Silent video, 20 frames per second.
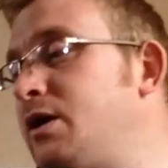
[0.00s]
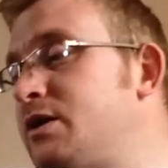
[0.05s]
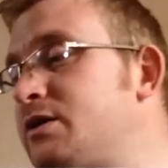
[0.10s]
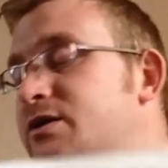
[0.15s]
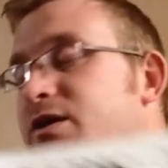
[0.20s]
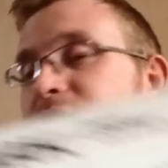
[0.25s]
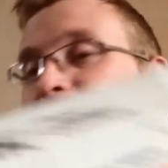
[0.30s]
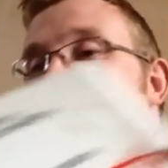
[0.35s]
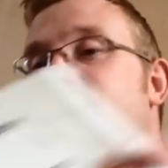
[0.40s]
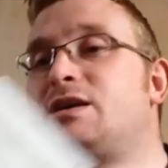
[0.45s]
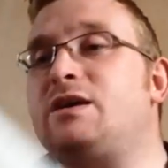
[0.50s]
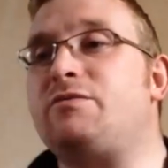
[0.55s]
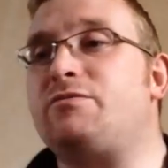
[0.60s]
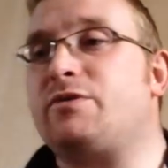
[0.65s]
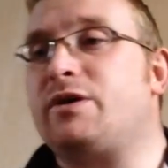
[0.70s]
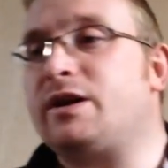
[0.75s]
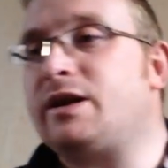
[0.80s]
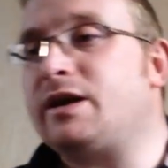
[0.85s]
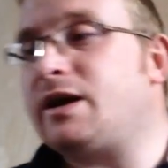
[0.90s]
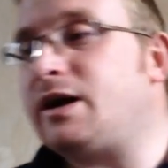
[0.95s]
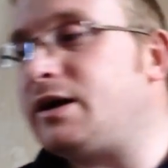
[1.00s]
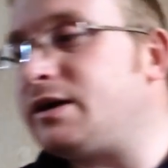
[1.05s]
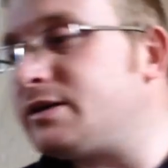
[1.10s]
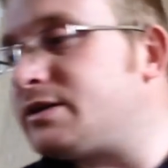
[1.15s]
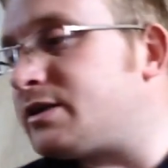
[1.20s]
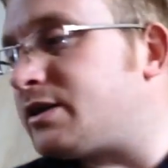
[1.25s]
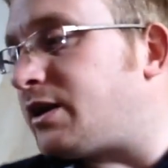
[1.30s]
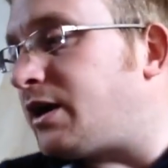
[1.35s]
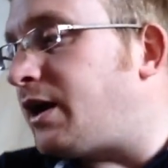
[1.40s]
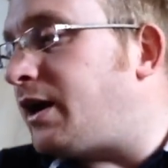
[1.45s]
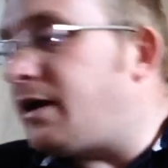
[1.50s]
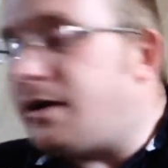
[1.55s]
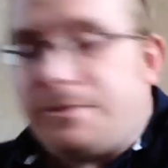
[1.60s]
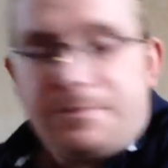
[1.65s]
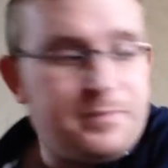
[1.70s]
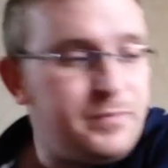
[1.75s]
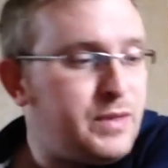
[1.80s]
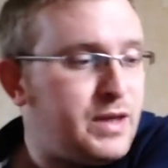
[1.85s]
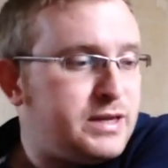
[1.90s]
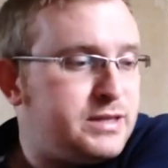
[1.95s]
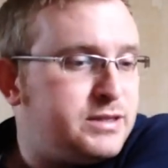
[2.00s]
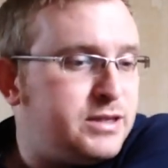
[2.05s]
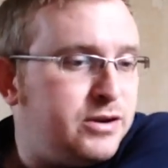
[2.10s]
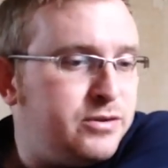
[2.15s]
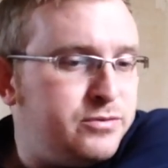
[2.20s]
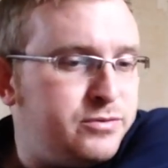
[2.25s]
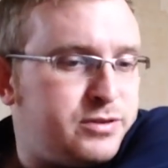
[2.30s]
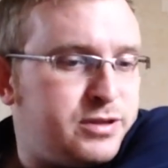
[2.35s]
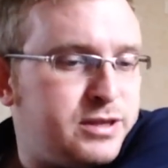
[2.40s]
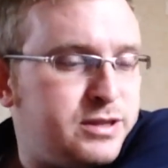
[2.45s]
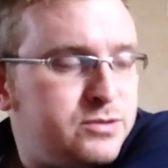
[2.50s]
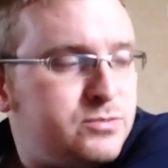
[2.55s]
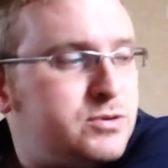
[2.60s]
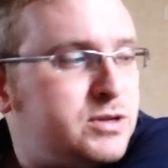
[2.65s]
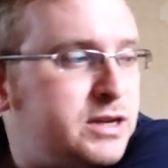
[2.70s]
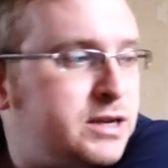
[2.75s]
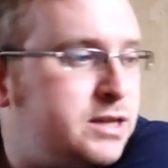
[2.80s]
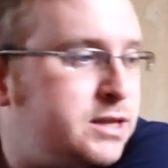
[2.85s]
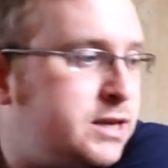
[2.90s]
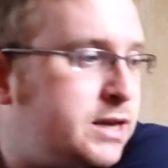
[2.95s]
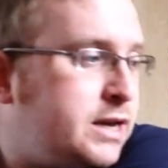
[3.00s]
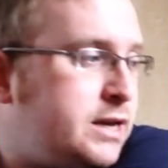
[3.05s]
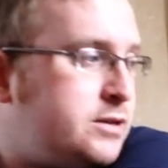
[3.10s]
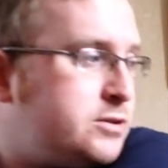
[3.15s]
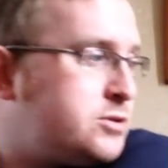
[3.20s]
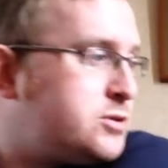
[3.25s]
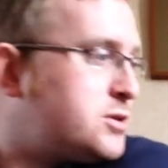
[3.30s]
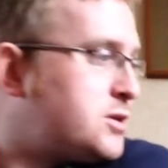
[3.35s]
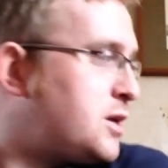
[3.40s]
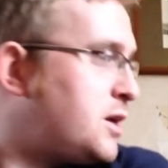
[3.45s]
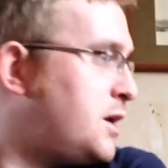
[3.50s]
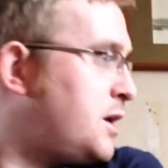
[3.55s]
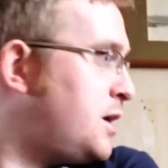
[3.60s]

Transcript: So that's it really, guys. I don't think there was anything else.